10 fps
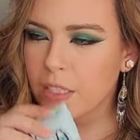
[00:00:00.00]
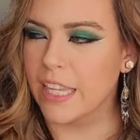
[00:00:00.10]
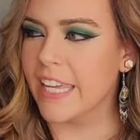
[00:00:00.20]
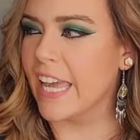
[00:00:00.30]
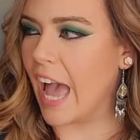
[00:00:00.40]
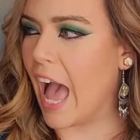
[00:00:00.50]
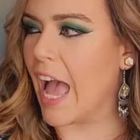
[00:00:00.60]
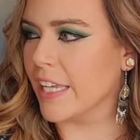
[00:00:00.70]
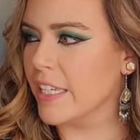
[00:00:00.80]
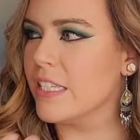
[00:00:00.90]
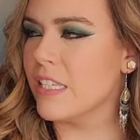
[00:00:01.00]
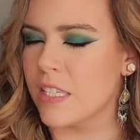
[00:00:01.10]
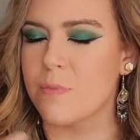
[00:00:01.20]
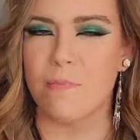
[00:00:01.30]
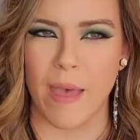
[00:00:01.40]
Like I can
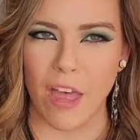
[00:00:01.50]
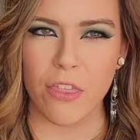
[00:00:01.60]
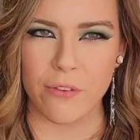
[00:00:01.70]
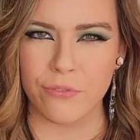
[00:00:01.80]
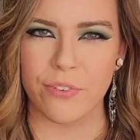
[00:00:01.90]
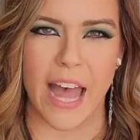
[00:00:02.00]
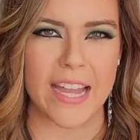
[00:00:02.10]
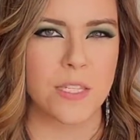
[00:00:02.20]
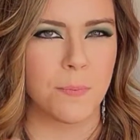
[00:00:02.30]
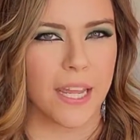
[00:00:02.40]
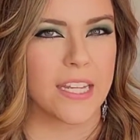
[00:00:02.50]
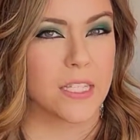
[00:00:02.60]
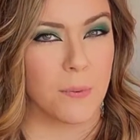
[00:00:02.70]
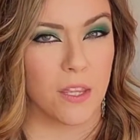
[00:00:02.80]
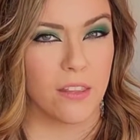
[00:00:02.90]
smell the flax, but I can
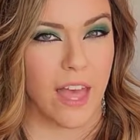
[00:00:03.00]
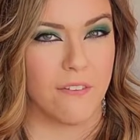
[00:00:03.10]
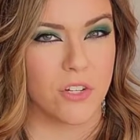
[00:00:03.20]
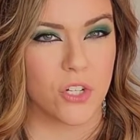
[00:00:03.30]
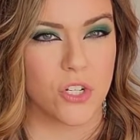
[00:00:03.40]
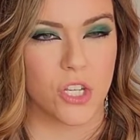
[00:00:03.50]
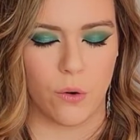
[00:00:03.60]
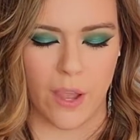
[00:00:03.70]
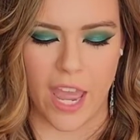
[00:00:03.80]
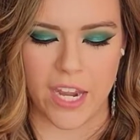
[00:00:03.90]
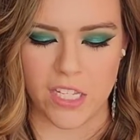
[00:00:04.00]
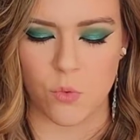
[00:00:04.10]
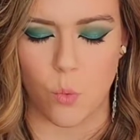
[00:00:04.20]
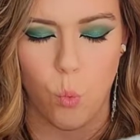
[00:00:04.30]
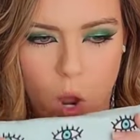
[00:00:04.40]
smell the lavender too. And
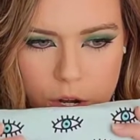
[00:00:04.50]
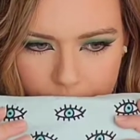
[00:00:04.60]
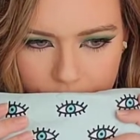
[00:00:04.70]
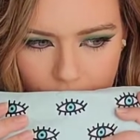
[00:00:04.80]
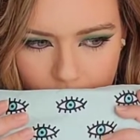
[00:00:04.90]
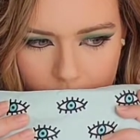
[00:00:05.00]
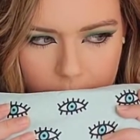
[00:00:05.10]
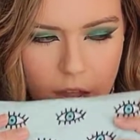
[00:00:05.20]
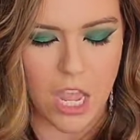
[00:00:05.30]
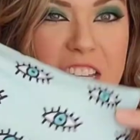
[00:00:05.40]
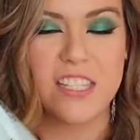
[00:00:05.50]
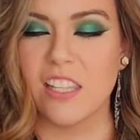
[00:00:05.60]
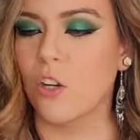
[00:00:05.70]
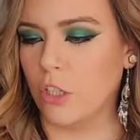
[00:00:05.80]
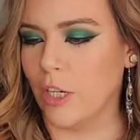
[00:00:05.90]
it's wonderful. It's a
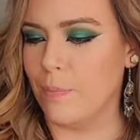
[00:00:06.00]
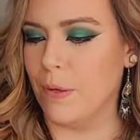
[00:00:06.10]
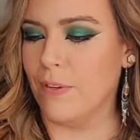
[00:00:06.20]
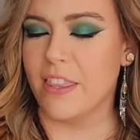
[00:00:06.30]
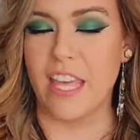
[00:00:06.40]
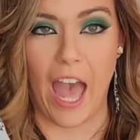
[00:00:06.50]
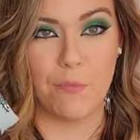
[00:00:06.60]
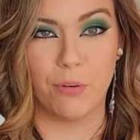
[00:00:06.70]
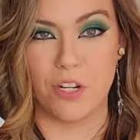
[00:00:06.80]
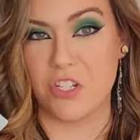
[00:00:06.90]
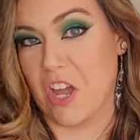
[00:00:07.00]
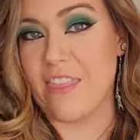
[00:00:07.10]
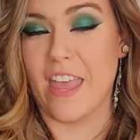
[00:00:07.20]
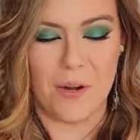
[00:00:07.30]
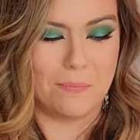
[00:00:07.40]
little creepy with the eye print
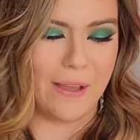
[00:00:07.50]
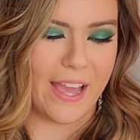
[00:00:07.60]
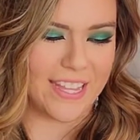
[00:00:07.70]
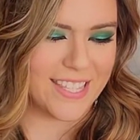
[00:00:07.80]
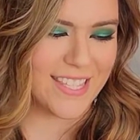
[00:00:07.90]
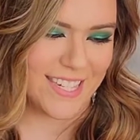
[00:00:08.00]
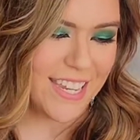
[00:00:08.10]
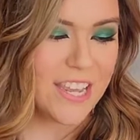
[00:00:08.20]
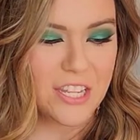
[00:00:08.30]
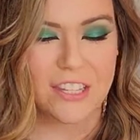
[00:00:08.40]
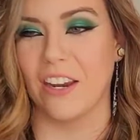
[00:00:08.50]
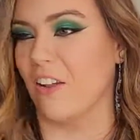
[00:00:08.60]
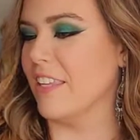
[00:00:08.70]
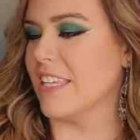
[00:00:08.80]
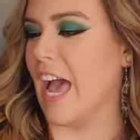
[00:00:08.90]
on there, but got
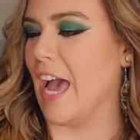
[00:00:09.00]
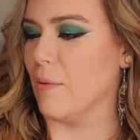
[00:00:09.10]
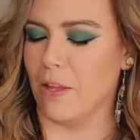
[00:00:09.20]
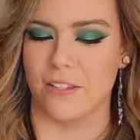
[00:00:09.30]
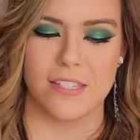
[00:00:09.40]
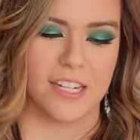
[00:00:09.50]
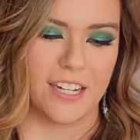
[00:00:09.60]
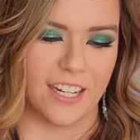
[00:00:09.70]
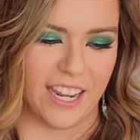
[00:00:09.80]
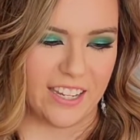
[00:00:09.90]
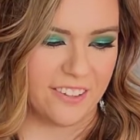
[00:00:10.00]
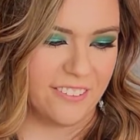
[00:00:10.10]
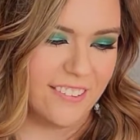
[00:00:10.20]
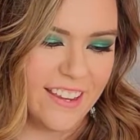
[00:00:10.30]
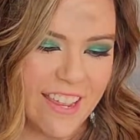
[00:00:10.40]
all these eyeballs staring at
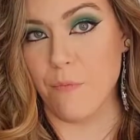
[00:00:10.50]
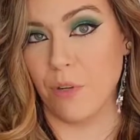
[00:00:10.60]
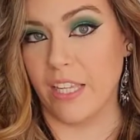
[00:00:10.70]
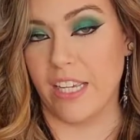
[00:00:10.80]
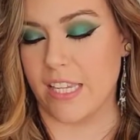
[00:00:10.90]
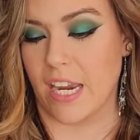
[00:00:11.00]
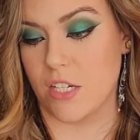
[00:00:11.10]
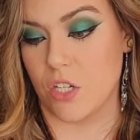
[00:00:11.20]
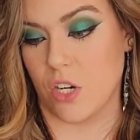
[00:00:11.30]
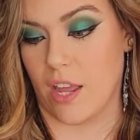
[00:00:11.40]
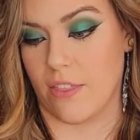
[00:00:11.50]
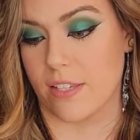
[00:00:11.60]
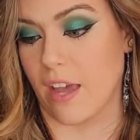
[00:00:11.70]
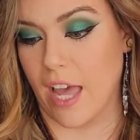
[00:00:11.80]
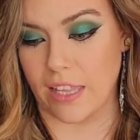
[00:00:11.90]
you. I'm really excited to try
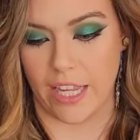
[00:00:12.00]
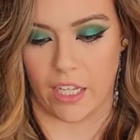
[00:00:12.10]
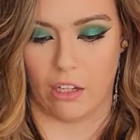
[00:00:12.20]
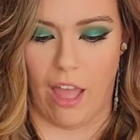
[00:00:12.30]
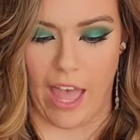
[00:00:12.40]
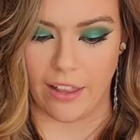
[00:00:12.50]
this. I like it a lot.